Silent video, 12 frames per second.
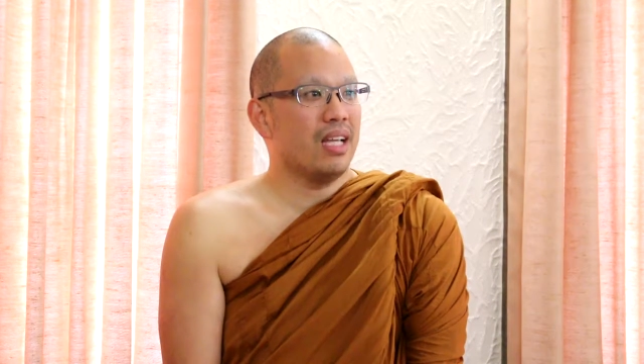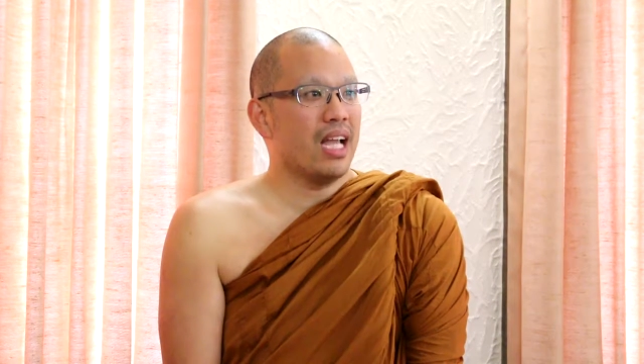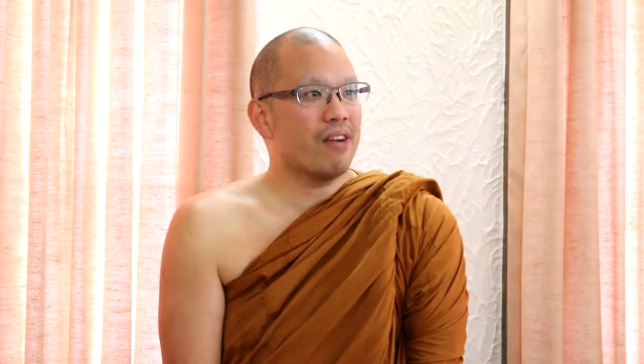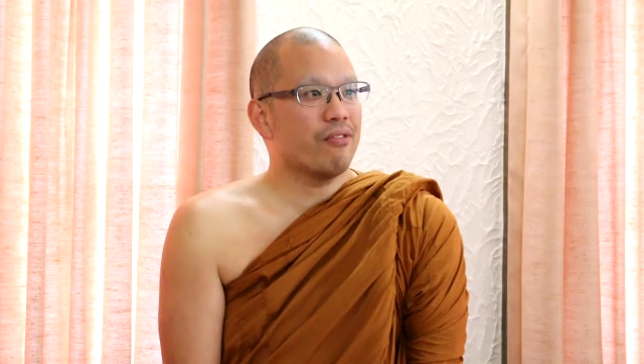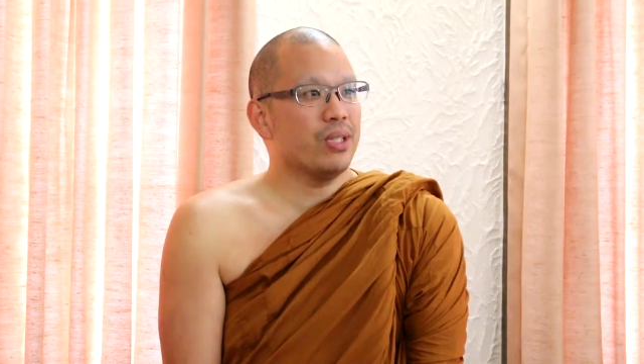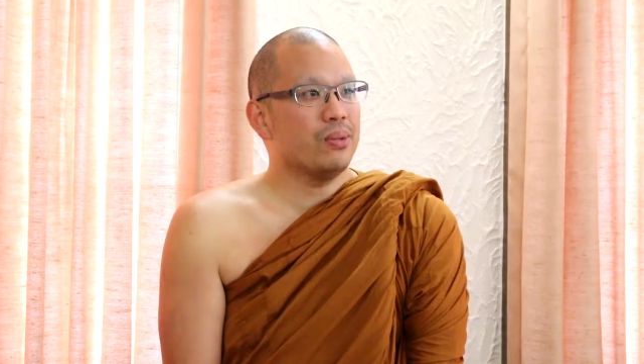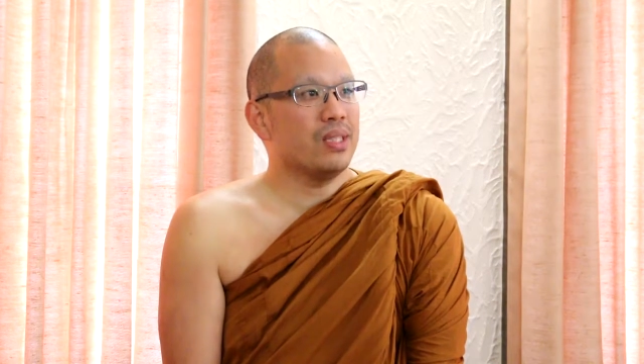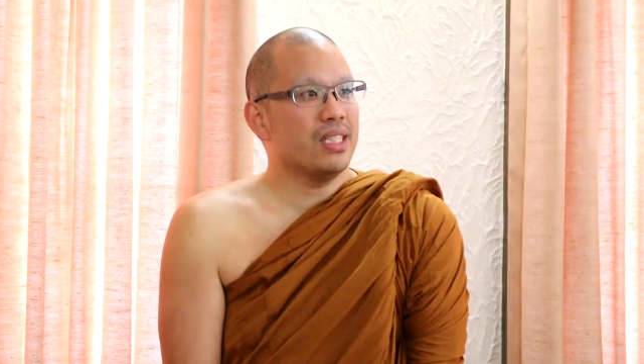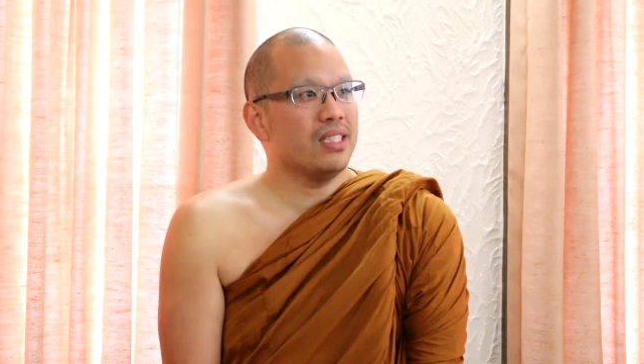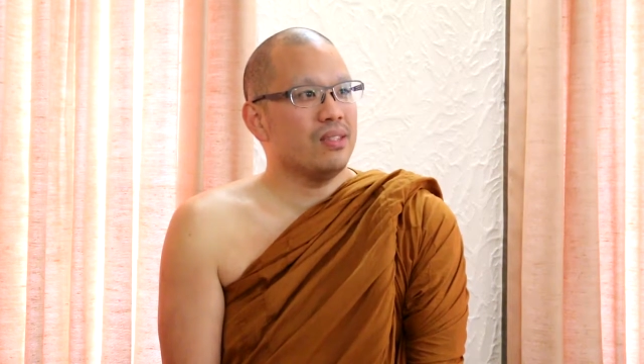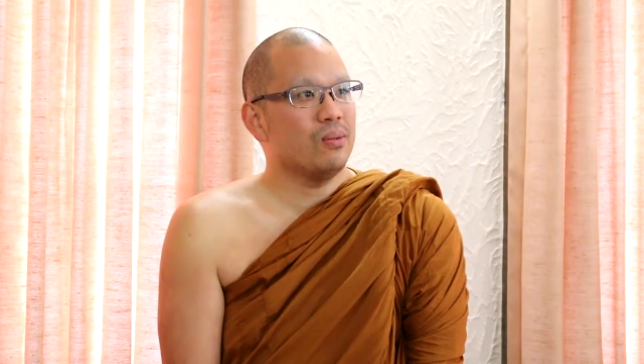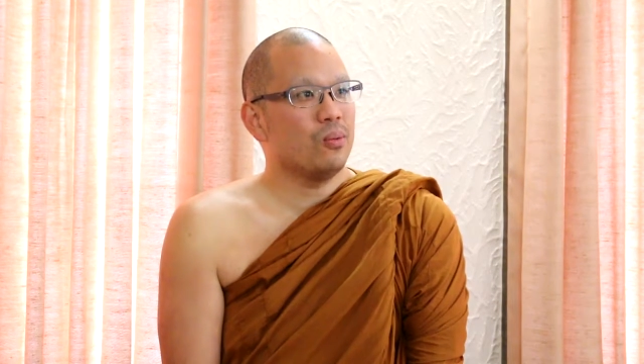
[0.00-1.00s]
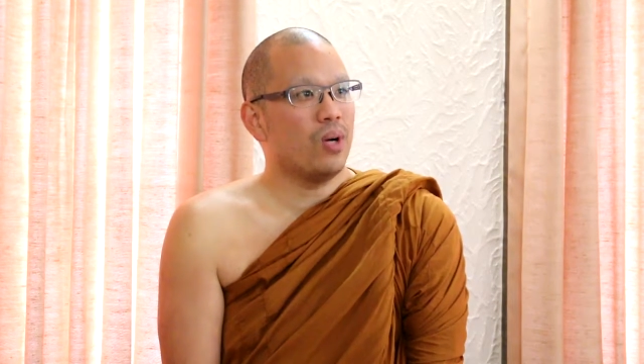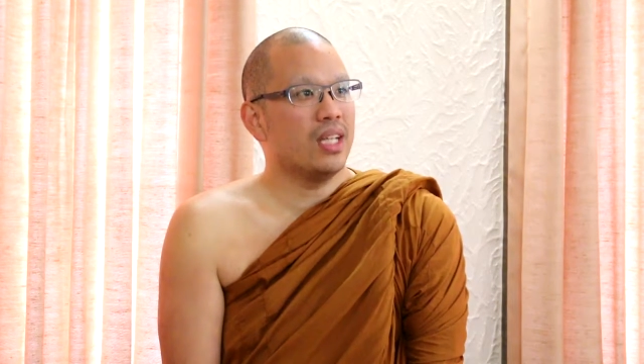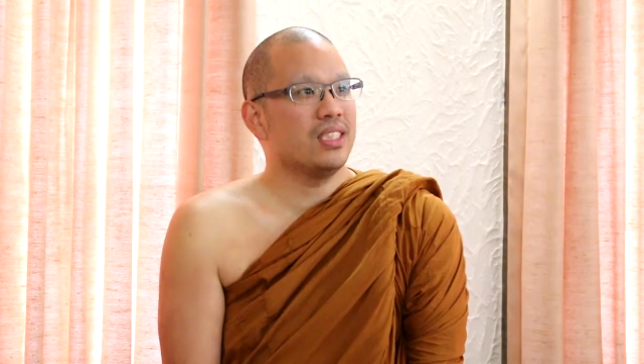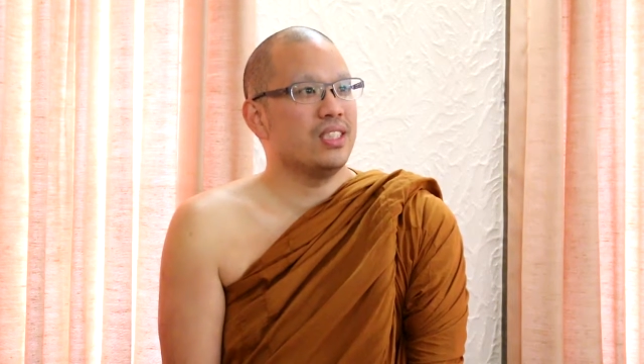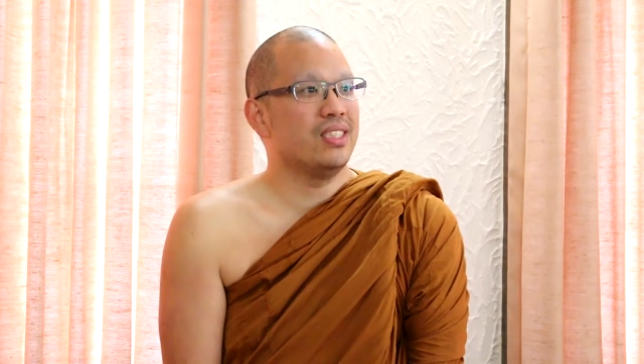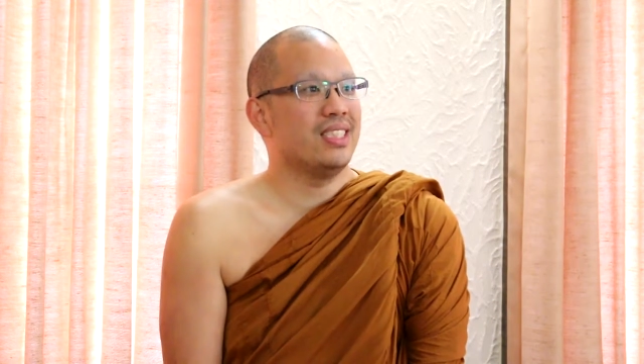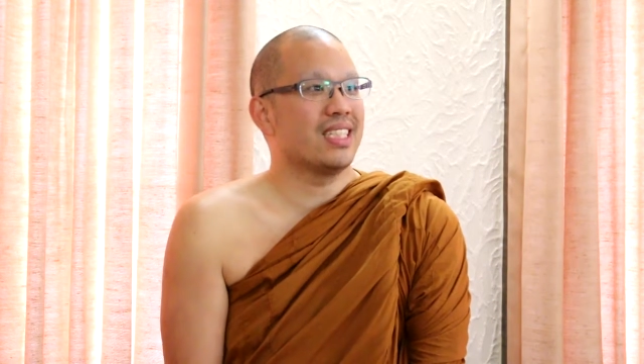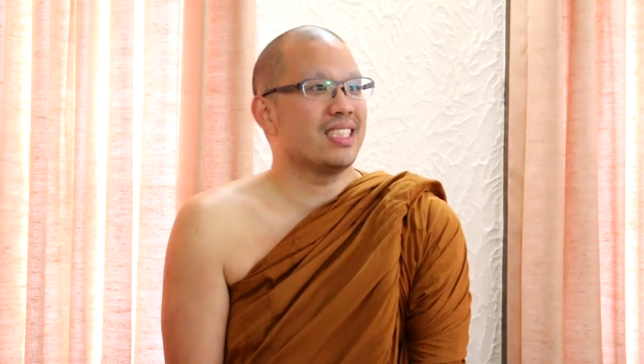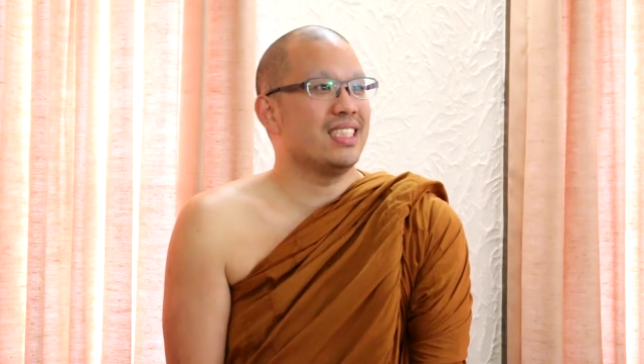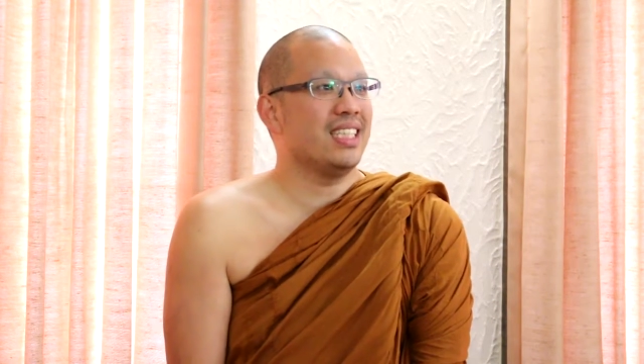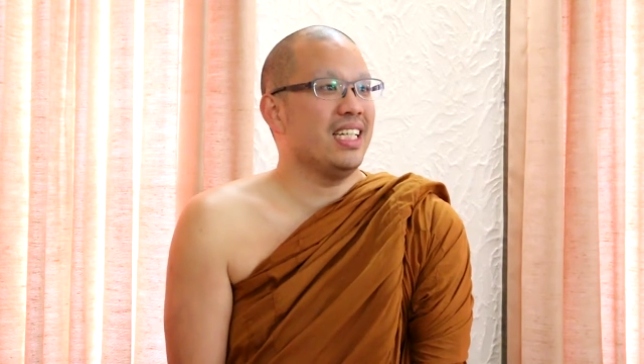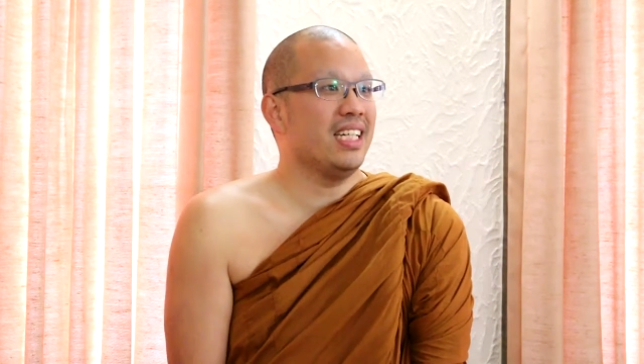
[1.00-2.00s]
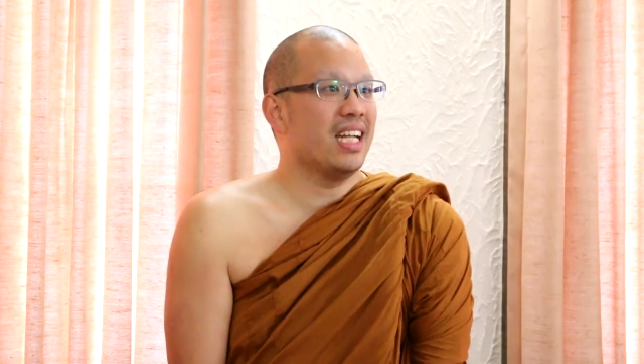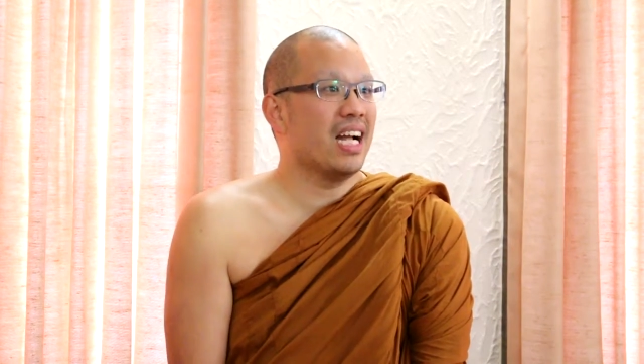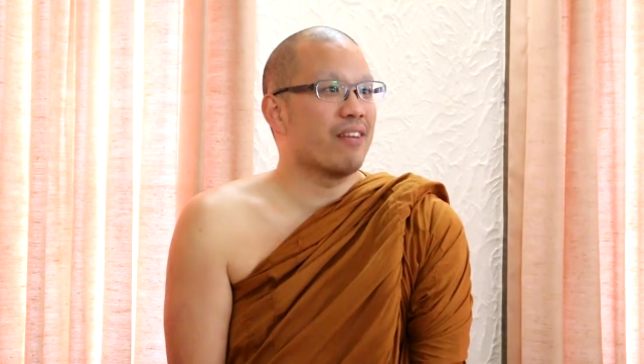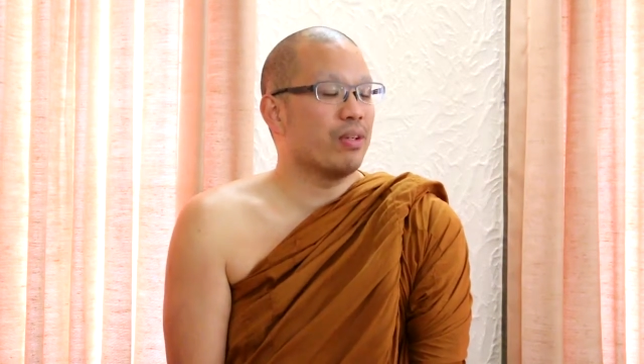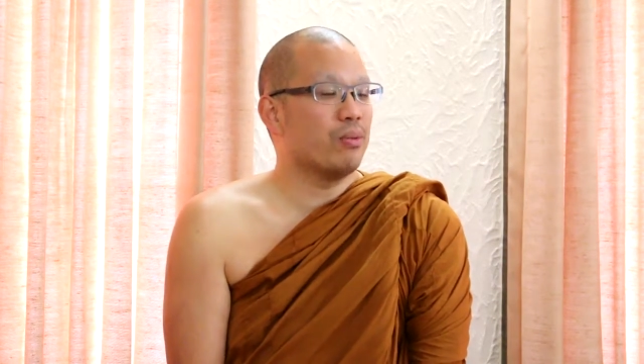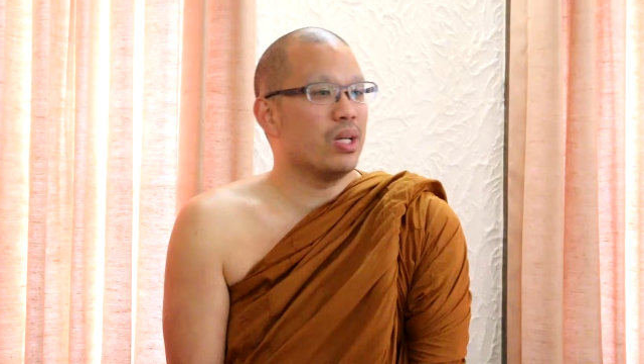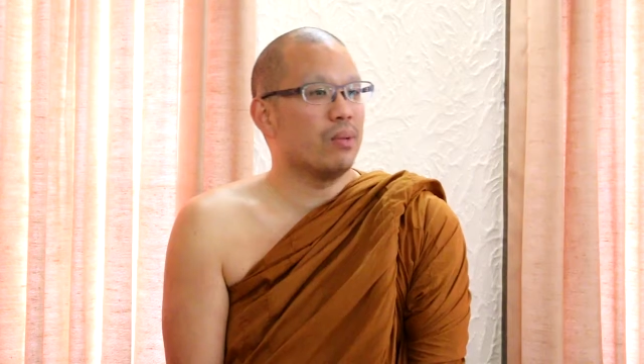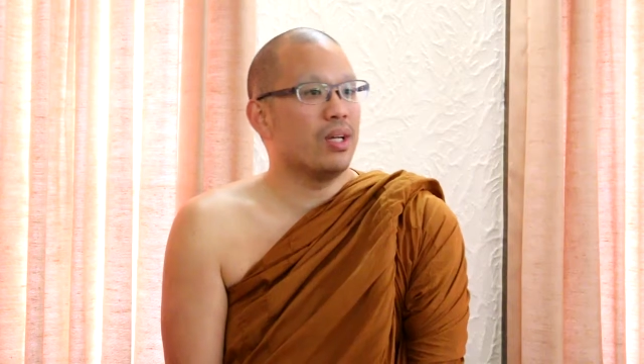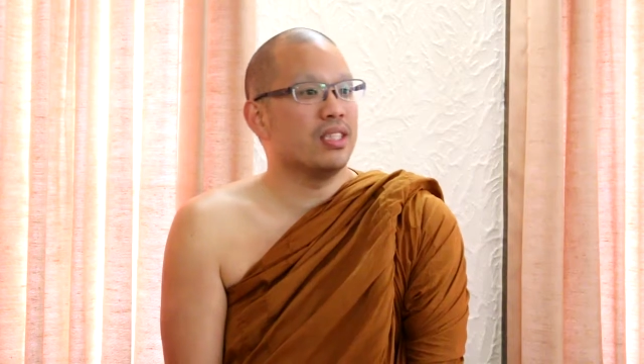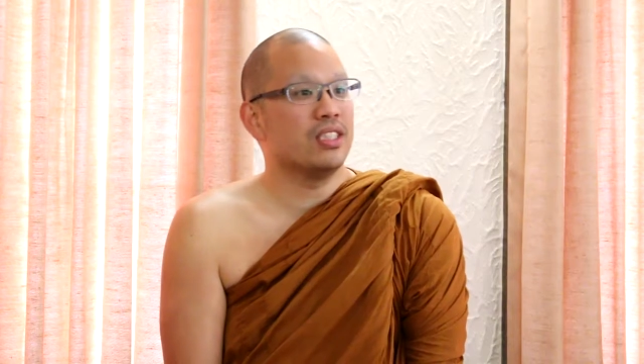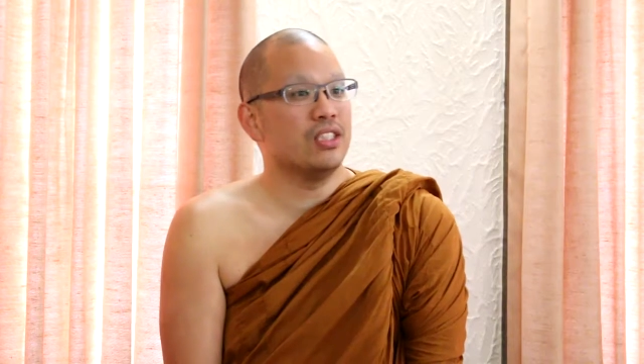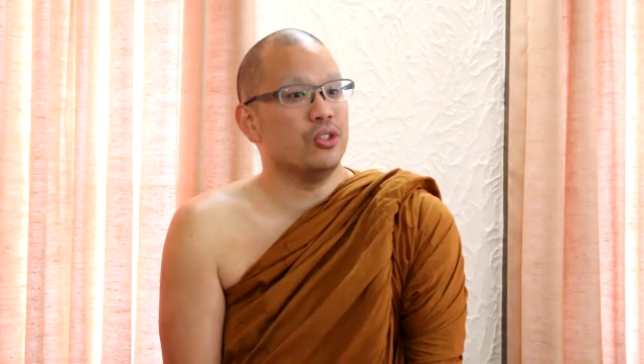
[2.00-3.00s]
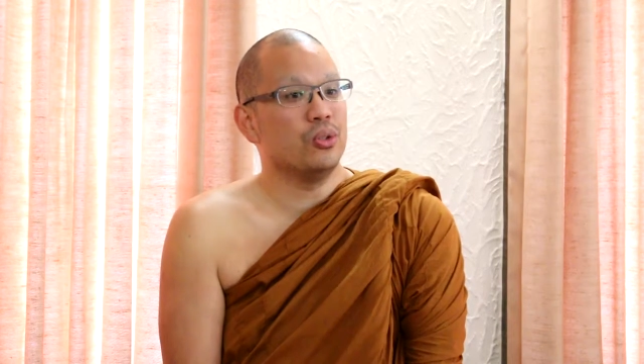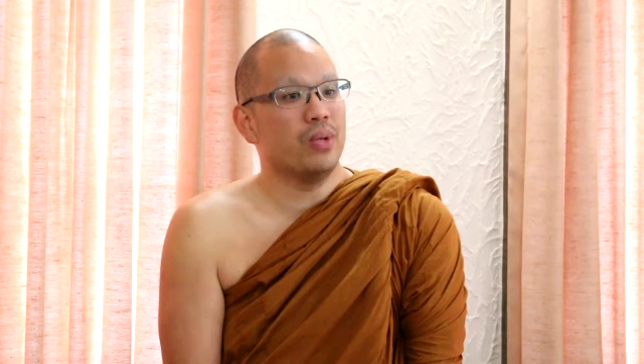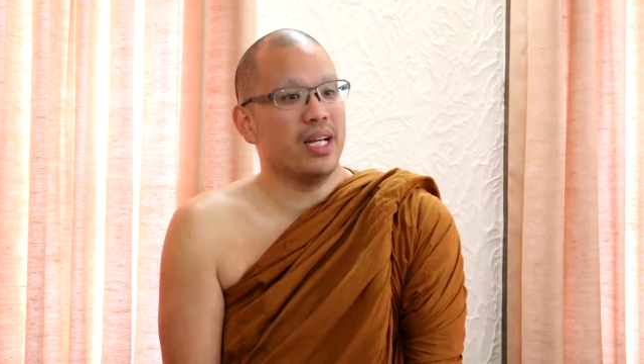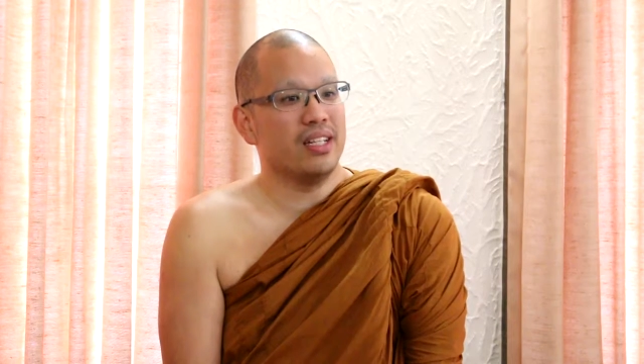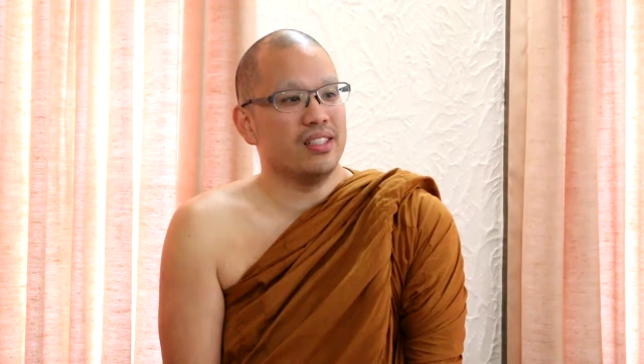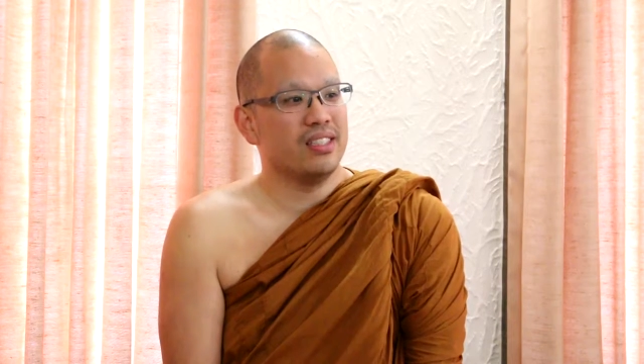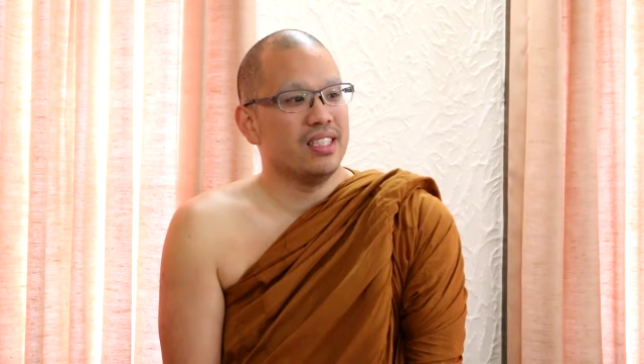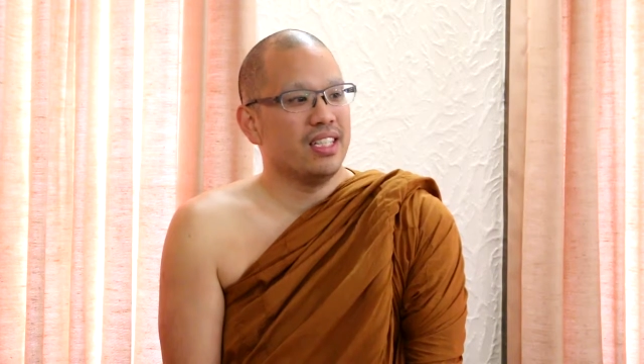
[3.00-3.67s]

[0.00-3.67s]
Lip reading: everyone wants to succeed, everyone wants to do well,